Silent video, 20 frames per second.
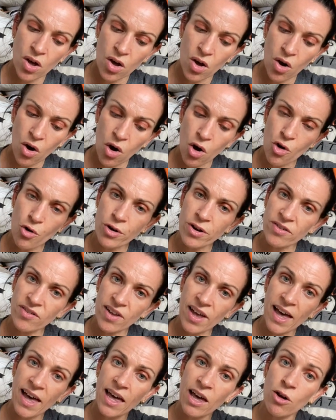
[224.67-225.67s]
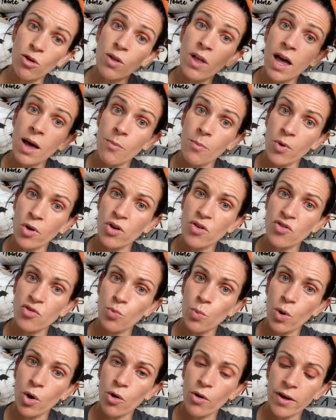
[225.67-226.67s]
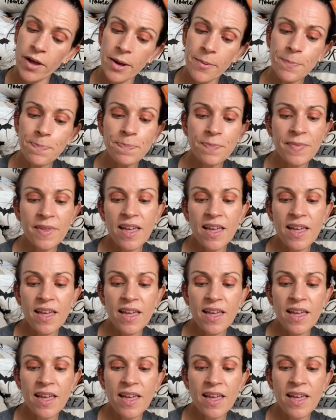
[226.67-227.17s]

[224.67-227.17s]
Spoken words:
horror tale are most welcome.